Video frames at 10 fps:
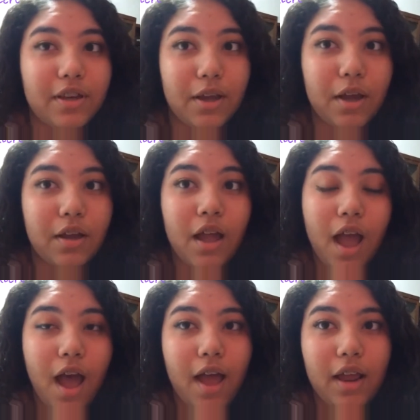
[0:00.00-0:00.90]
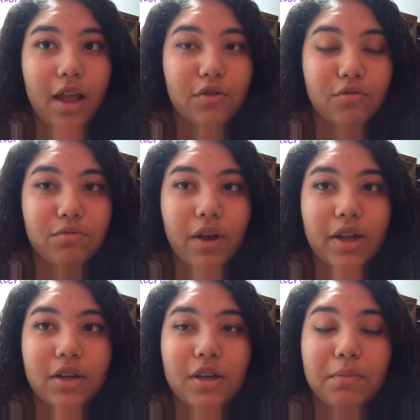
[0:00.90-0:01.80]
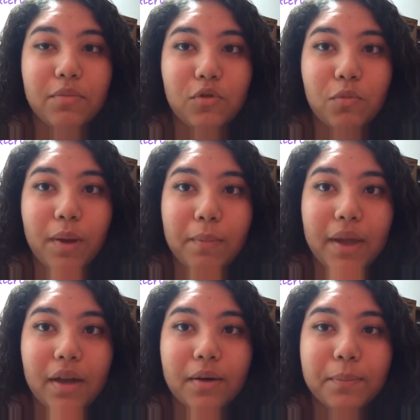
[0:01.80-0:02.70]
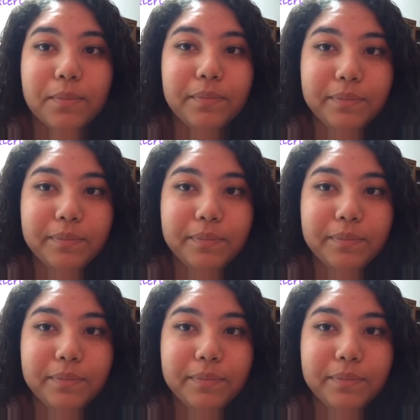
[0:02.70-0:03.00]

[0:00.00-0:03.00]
Like I, I tried to do my makeup,